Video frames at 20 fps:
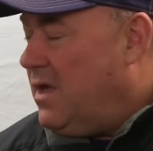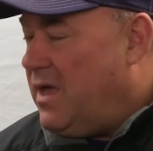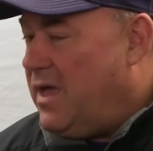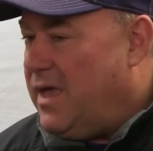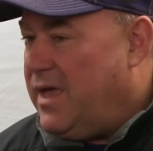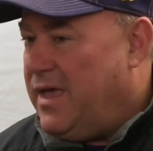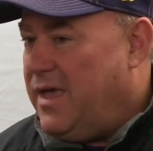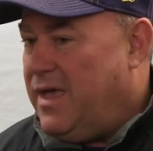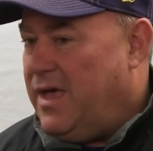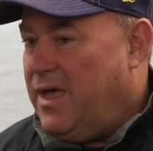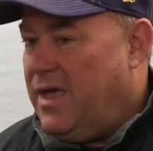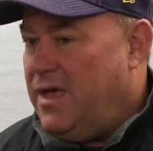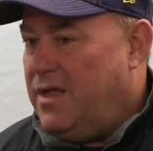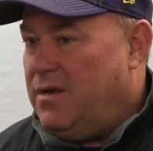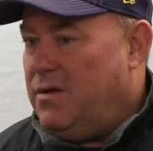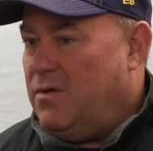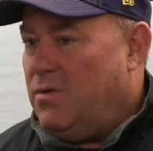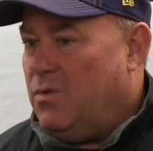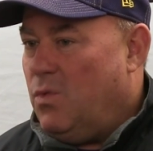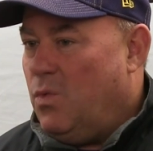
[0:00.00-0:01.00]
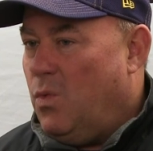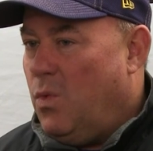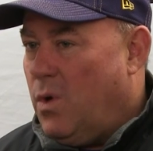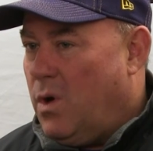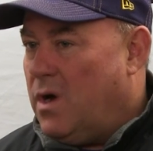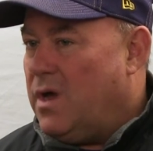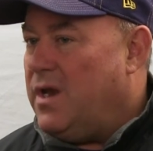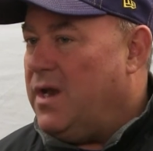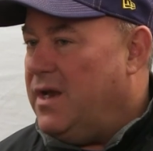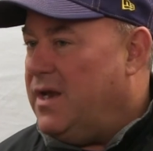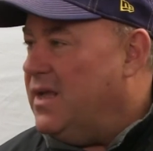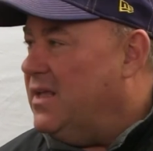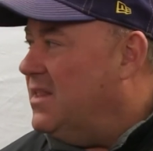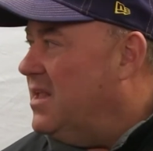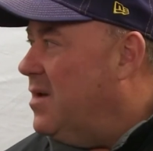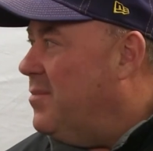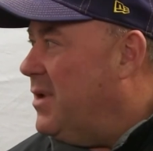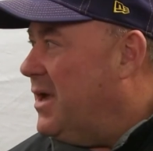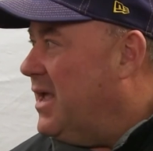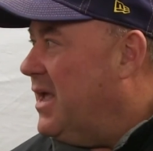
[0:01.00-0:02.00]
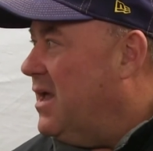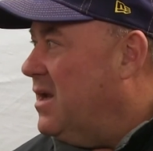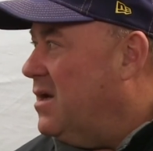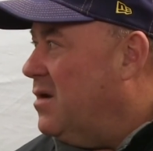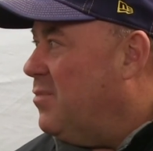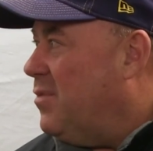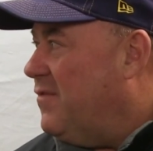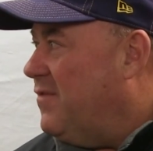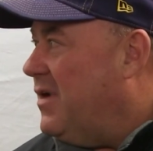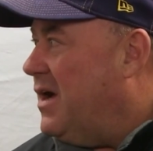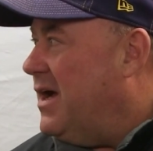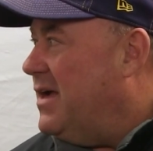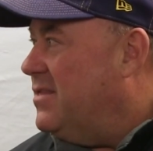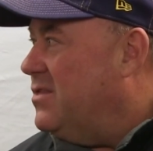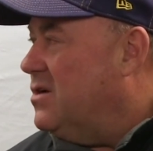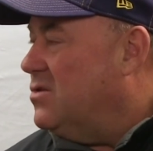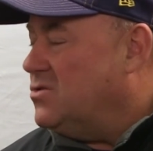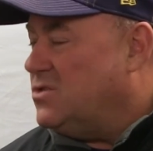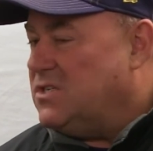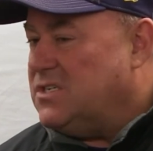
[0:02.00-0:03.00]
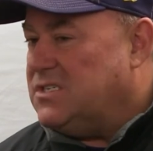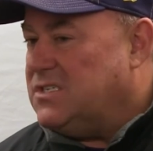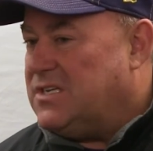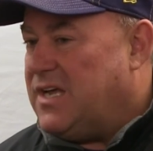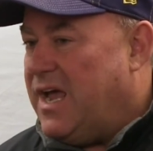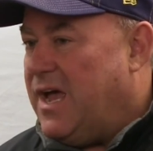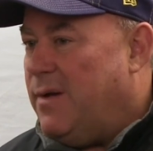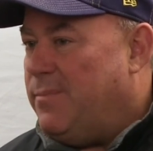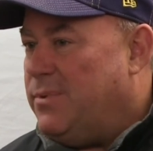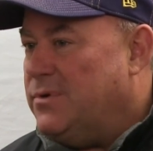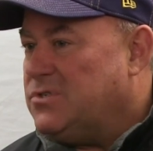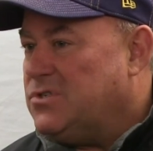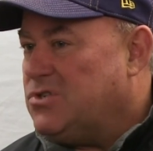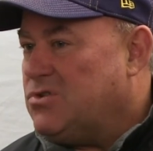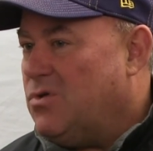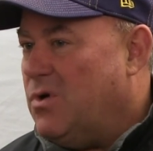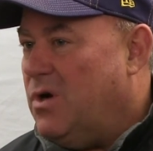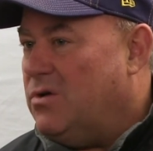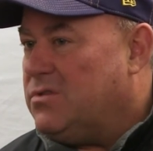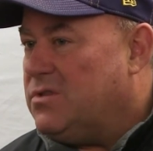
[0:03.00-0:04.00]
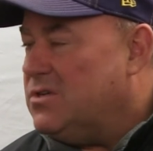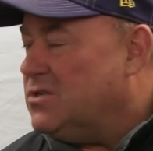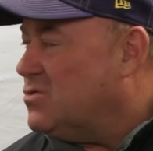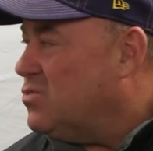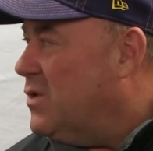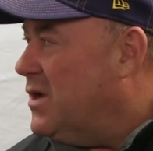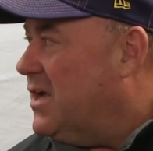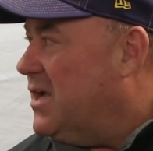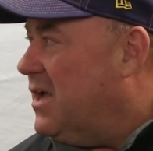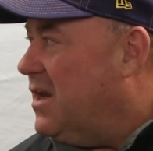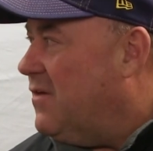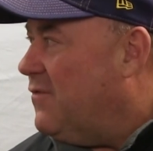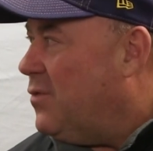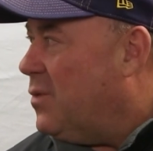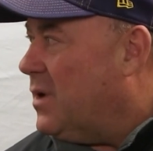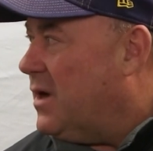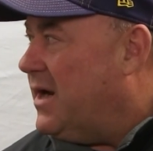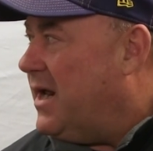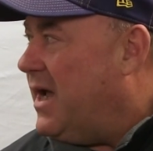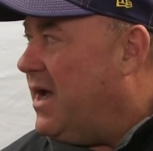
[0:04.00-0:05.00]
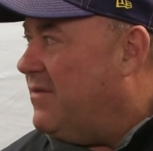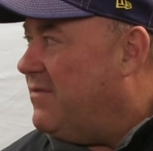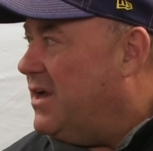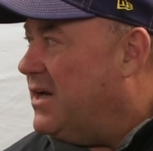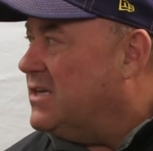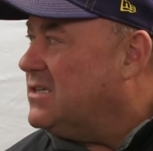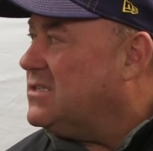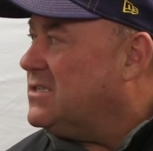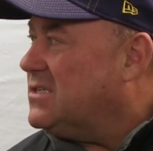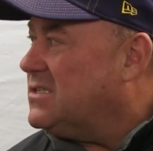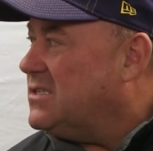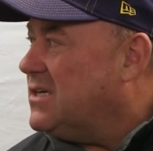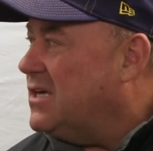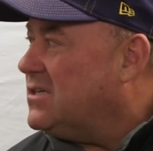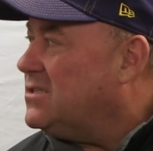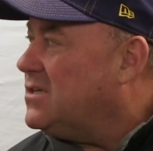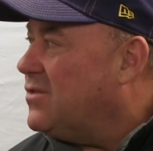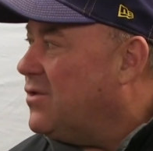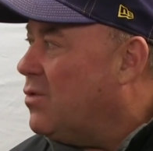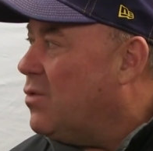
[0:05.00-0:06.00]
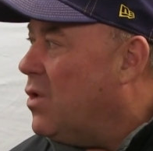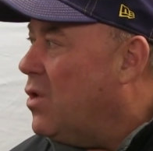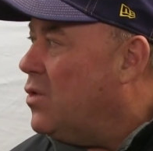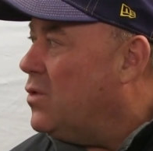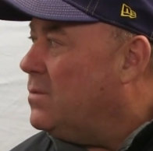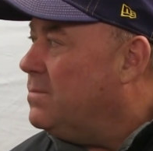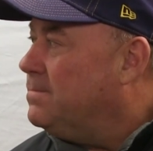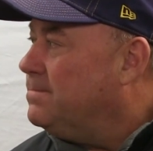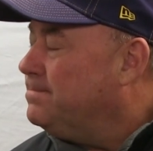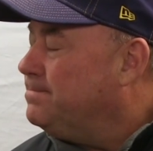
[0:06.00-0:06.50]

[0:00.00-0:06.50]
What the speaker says: And we're going to need them again to provide those examples throughout this weekend if we're going to have any success on the road.